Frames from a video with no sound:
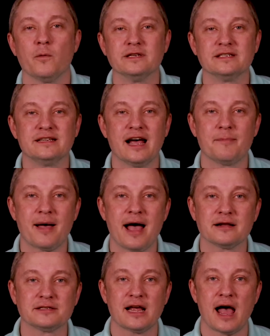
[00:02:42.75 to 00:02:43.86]
we step
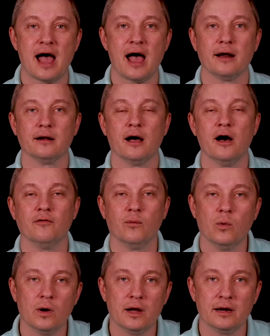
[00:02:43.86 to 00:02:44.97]
outside of
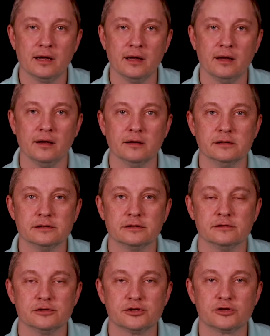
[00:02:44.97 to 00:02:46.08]
what
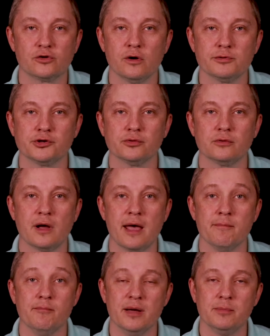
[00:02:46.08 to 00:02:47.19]
is scriptural
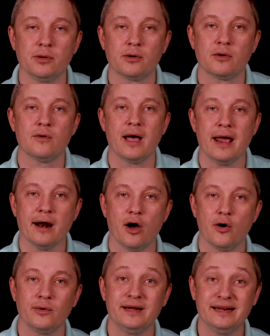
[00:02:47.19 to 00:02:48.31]
and biblical and
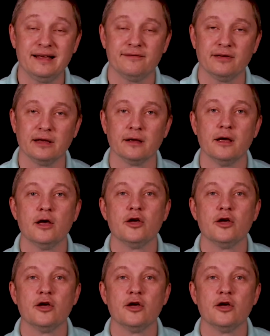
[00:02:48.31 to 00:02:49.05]
holy living,